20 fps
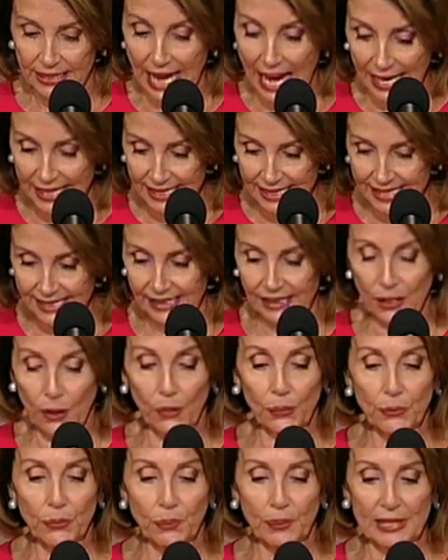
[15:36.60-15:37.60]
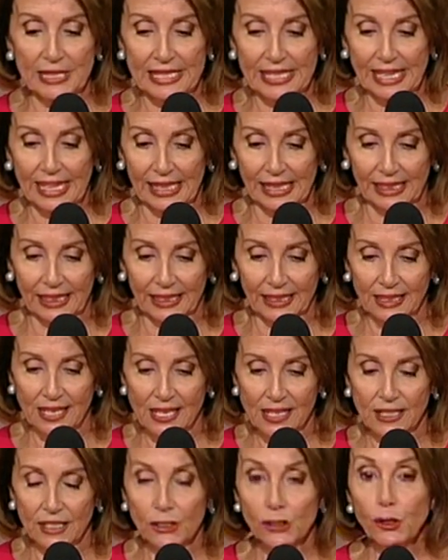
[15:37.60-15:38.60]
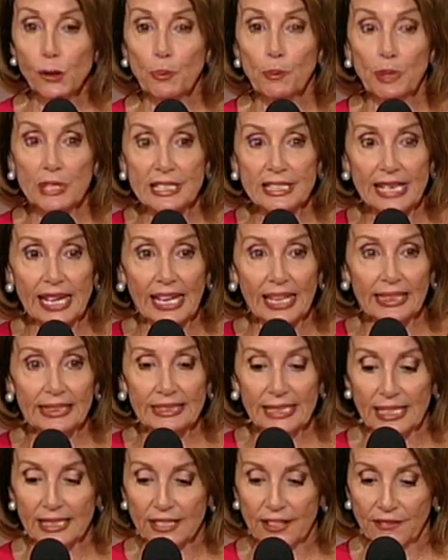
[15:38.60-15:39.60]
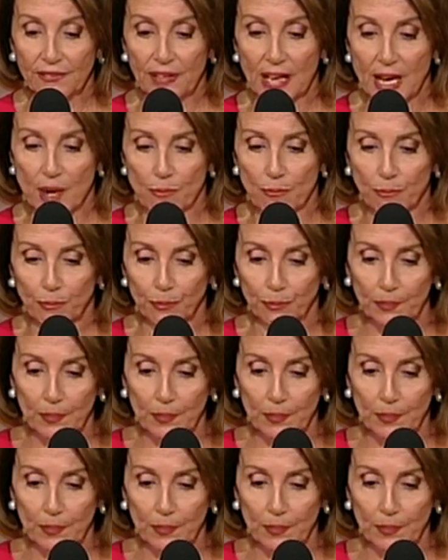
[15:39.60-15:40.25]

That is the oath we take to protect and defend.